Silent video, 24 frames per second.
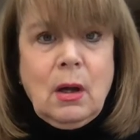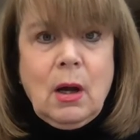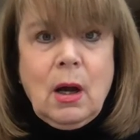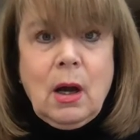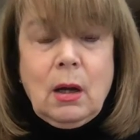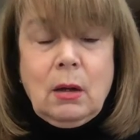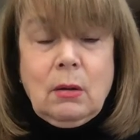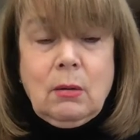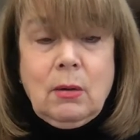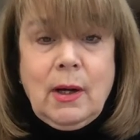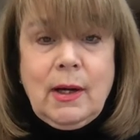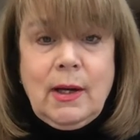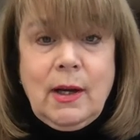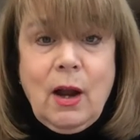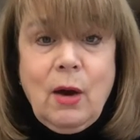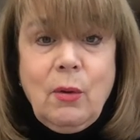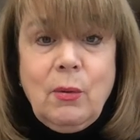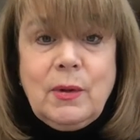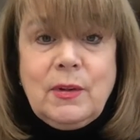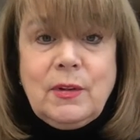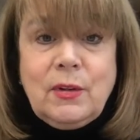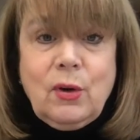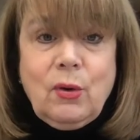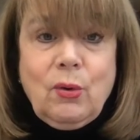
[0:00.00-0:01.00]
how do I
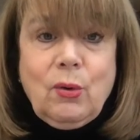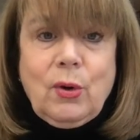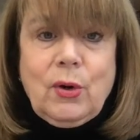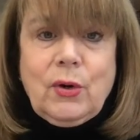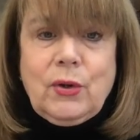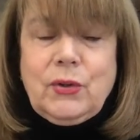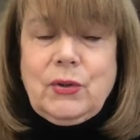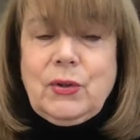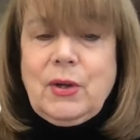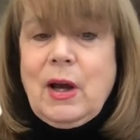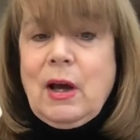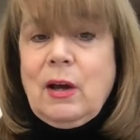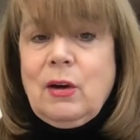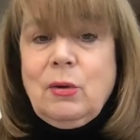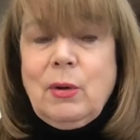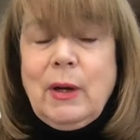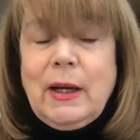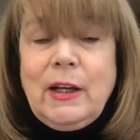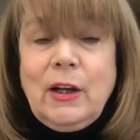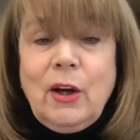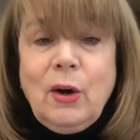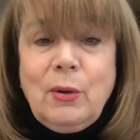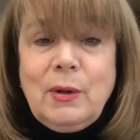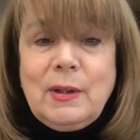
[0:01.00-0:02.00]
know it's a horse? How do
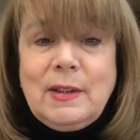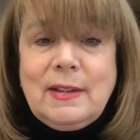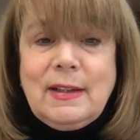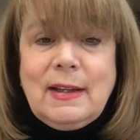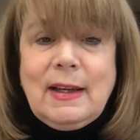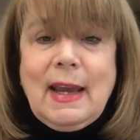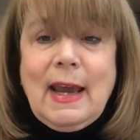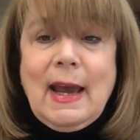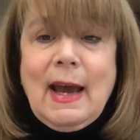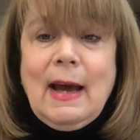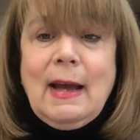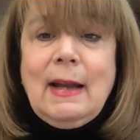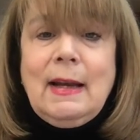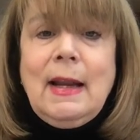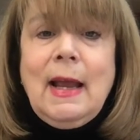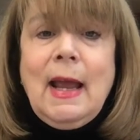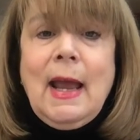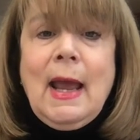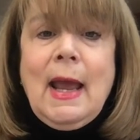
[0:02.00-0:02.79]
I know it's a cat?